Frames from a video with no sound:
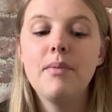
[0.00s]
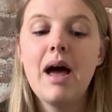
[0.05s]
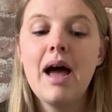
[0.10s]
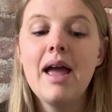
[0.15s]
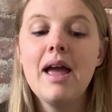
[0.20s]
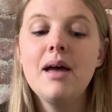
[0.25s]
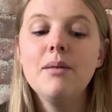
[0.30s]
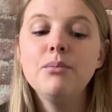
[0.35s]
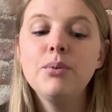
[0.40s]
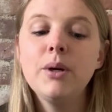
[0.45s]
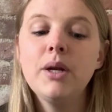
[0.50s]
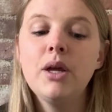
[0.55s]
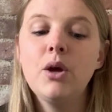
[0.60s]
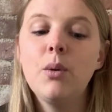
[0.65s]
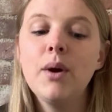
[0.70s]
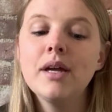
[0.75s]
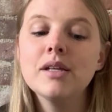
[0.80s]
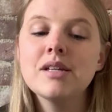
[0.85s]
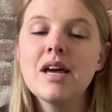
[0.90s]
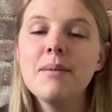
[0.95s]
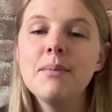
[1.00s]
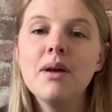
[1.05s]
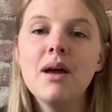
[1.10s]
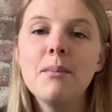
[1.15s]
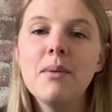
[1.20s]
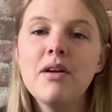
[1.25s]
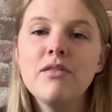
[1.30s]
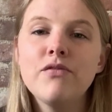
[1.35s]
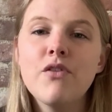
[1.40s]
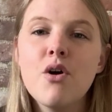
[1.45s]
I am pretty quick typing on
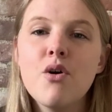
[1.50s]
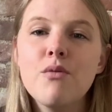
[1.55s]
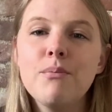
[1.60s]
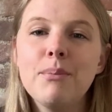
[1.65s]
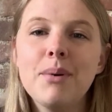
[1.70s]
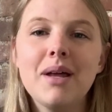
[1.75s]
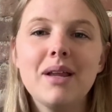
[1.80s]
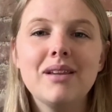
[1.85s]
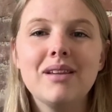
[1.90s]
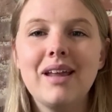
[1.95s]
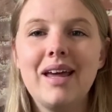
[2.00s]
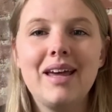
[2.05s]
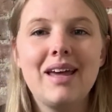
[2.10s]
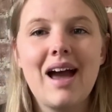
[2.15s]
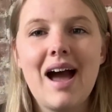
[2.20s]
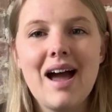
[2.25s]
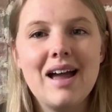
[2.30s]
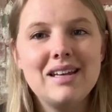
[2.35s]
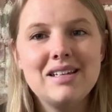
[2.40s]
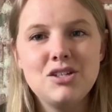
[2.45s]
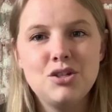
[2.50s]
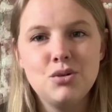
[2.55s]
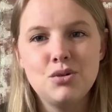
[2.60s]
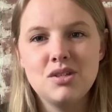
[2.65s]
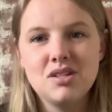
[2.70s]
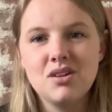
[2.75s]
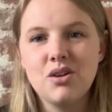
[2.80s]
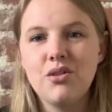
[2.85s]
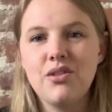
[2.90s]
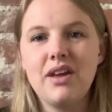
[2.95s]
my phone, but like I do
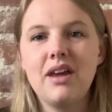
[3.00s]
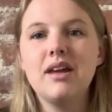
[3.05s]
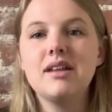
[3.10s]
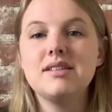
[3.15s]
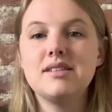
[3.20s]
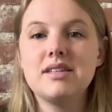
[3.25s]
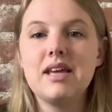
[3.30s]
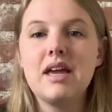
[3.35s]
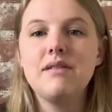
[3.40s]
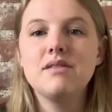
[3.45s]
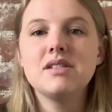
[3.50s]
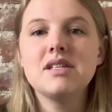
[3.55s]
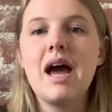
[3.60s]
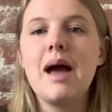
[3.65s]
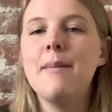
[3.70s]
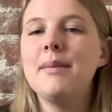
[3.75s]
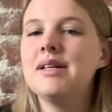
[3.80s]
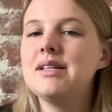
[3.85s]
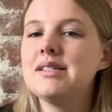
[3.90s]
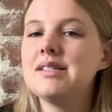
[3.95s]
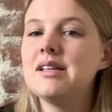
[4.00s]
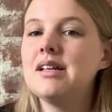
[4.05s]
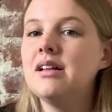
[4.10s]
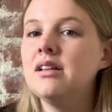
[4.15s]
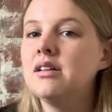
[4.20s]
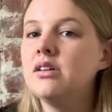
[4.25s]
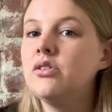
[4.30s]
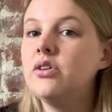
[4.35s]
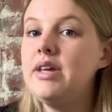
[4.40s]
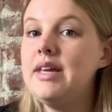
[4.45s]
still think it saves time. It's a
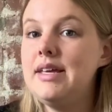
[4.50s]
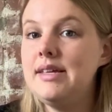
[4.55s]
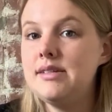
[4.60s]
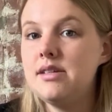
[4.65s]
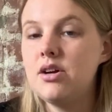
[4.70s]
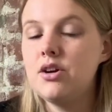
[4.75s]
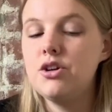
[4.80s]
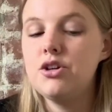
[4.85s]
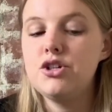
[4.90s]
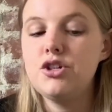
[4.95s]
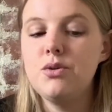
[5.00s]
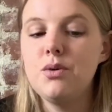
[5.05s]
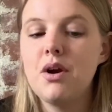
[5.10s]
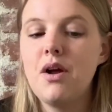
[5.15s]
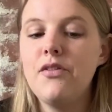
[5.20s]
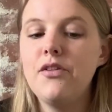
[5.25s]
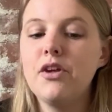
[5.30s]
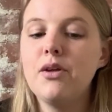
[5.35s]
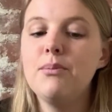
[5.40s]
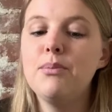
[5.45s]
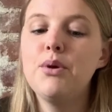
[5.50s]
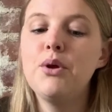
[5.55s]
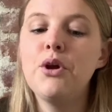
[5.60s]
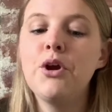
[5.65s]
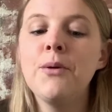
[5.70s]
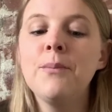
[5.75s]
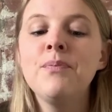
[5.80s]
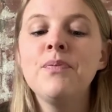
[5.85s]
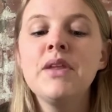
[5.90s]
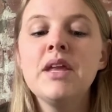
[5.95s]
little easier to do it on the
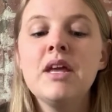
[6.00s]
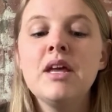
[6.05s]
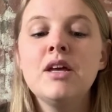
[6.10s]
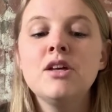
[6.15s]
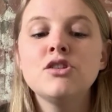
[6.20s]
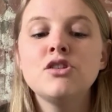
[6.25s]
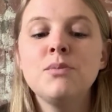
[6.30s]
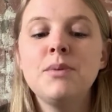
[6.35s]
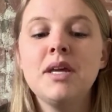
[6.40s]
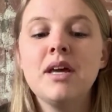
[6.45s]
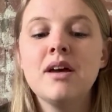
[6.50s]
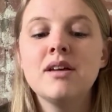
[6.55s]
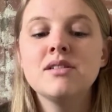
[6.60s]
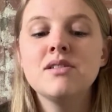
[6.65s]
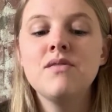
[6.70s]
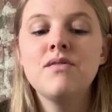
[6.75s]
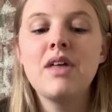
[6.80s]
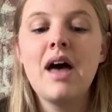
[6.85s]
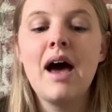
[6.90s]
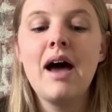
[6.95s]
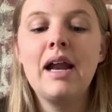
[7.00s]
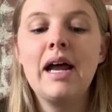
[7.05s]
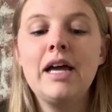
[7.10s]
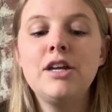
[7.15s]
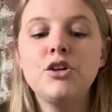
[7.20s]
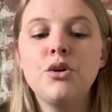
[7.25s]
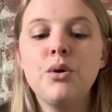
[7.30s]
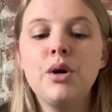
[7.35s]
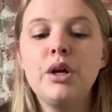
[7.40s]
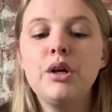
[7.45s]
computer. So because of that, I
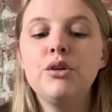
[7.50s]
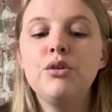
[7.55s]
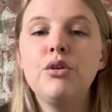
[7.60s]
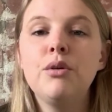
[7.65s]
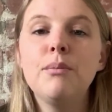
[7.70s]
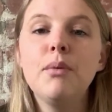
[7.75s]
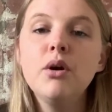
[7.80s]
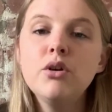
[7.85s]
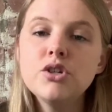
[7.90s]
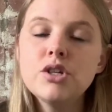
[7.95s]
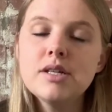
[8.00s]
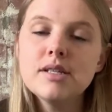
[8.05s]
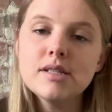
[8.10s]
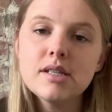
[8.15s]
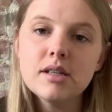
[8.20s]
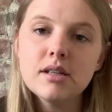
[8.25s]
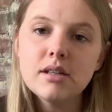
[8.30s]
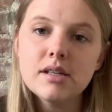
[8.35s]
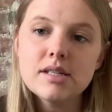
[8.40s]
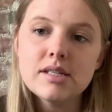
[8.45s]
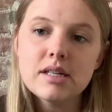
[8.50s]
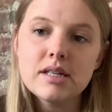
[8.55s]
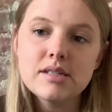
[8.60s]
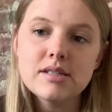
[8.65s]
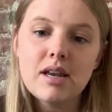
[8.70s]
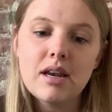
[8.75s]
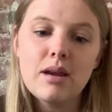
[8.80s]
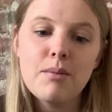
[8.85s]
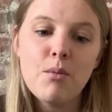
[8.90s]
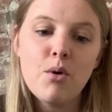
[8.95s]
don't include emojis in the listings
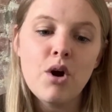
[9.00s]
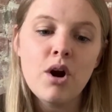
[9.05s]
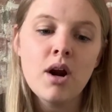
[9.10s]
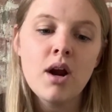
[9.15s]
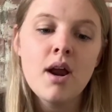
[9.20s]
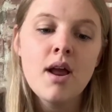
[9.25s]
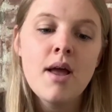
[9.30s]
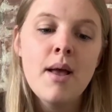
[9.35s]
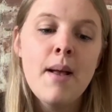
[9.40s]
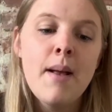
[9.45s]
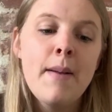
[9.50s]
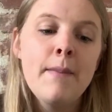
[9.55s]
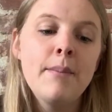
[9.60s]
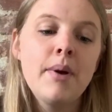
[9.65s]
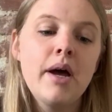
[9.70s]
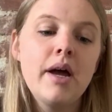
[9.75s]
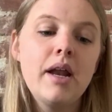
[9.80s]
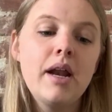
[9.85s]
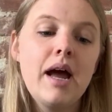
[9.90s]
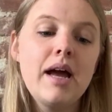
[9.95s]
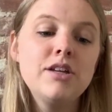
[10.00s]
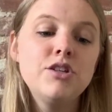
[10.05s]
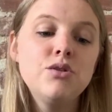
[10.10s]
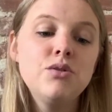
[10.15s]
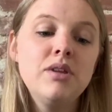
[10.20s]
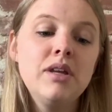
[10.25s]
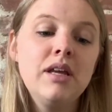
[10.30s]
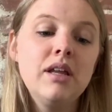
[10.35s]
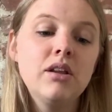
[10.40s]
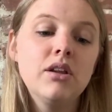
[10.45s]
anymore, but I do
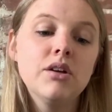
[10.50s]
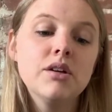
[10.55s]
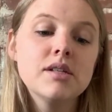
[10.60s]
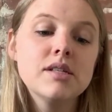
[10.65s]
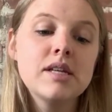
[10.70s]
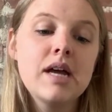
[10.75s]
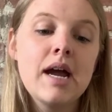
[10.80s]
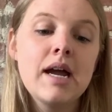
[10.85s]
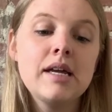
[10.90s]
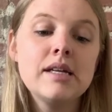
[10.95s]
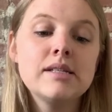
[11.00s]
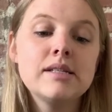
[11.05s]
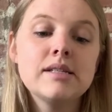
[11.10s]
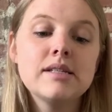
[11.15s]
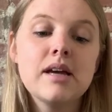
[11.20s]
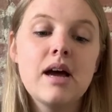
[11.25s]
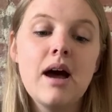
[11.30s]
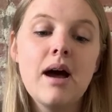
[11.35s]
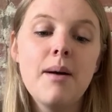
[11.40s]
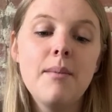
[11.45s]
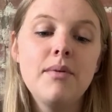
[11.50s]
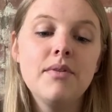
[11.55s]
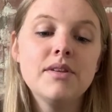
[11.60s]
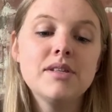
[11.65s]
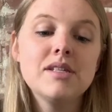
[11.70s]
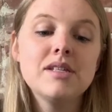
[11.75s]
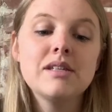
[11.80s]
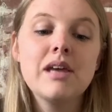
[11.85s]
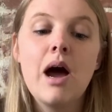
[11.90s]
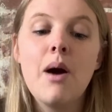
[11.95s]
think it looks nice. And
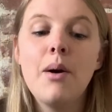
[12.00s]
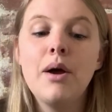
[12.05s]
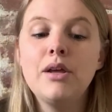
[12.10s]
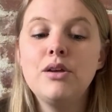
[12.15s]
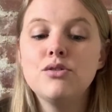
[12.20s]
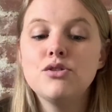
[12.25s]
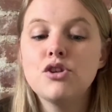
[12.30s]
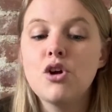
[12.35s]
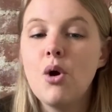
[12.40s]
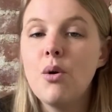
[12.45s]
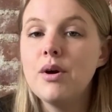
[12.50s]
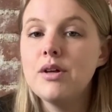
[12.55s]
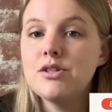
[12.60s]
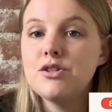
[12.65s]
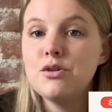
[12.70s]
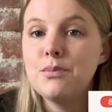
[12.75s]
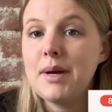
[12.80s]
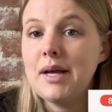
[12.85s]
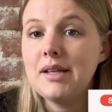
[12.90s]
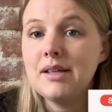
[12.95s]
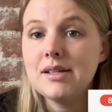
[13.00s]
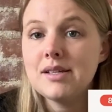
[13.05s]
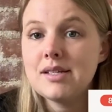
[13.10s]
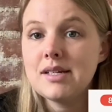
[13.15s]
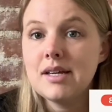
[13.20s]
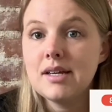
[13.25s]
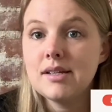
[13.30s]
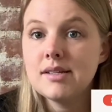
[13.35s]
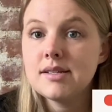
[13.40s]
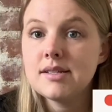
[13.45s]
this is how I used to always do my
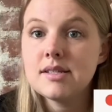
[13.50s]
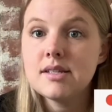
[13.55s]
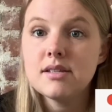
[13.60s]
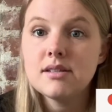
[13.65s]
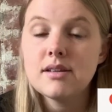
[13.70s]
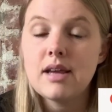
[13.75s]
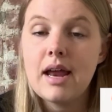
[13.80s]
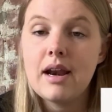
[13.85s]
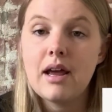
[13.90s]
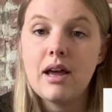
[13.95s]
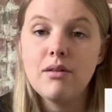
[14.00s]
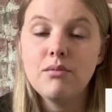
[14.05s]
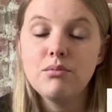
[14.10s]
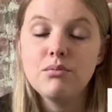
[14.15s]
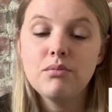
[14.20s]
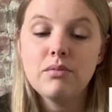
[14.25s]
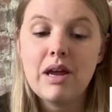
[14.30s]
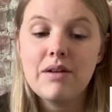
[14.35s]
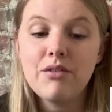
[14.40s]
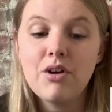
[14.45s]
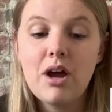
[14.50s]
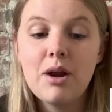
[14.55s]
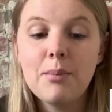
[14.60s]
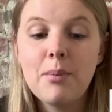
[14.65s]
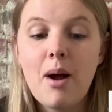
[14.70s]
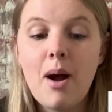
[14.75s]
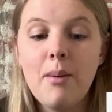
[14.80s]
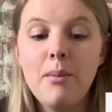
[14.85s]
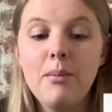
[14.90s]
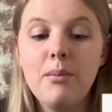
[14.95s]
listings, and I never had a
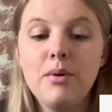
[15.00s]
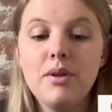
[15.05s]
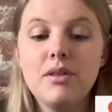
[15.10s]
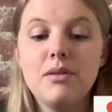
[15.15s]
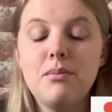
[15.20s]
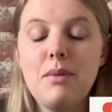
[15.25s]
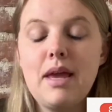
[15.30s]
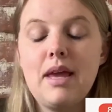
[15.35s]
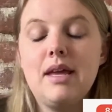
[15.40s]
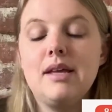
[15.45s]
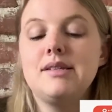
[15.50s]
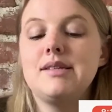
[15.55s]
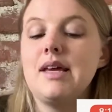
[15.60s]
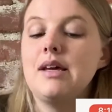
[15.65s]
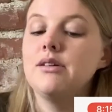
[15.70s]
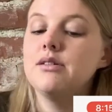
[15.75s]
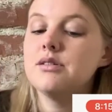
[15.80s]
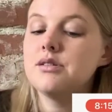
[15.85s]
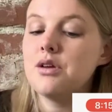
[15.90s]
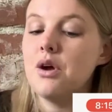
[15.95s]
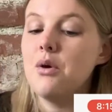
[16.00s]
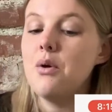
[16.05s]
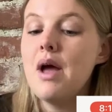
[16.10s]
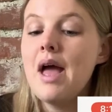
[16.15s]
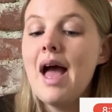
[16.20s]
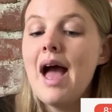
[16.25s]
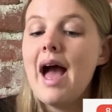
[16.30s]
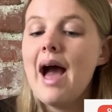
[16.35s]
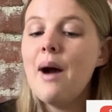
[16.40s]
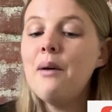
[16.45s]
problem with making sales. So
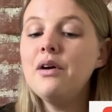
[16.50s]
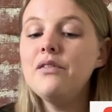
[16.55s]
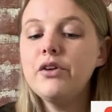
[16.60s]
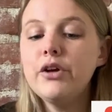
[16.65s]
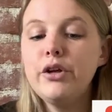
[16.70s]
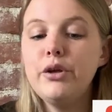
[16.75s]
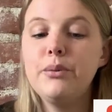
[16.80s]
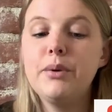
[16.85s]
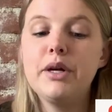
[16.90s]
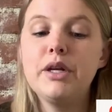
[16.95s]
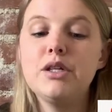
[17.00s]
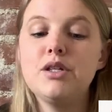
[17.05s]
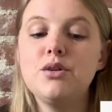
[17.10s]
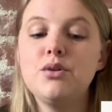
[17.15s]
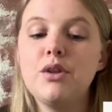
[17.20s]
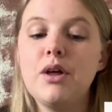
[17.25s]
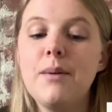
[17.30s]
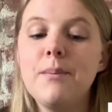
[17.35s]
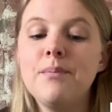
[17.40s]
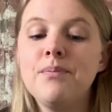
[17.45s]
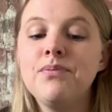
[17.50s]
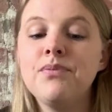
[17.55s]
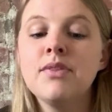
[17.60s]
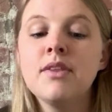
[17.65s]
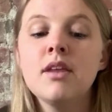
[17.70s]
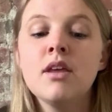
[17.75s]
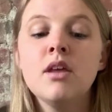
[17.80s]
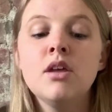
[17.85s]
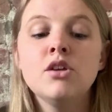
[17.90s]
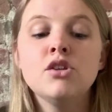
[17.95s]
however you want to do them.
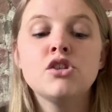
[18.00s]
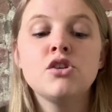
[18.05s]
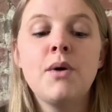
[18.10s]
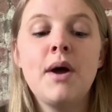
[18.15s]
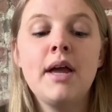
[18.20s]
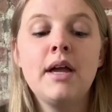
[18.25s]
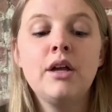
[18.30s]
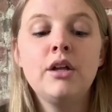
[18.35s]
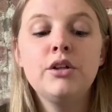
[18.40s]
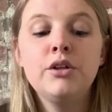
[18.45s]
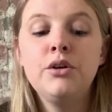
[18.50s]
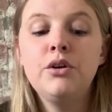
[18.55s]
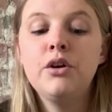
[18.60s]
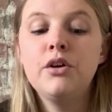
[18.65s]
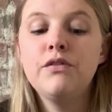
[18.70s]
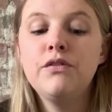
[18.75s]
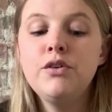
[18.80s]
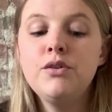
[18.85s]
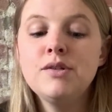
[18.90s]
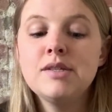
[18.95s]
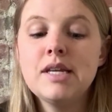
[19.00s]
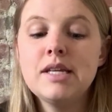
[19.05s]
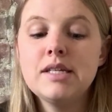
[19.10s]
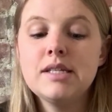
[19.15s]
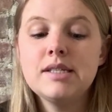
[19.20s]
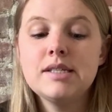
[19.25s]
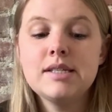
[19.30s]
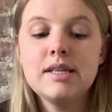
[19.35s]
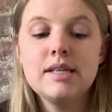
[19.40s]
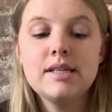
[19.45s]
So I include a few
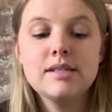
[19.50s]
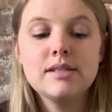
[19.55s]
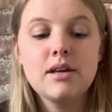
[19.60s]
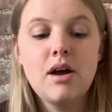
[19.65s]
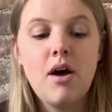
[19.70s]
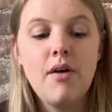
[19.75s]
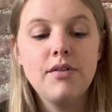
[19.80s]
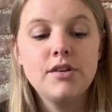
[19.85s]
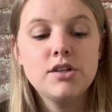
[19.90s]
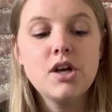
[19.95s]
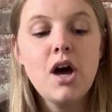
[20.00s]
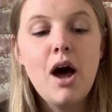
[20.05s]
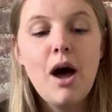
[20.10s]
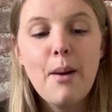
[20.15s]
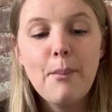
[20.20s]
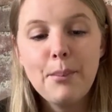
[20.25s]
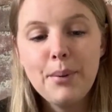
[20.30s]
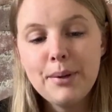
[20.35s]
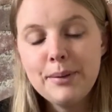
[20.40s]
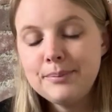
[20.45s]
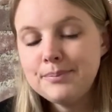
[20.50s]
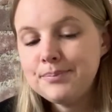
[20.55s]
sentences on the top,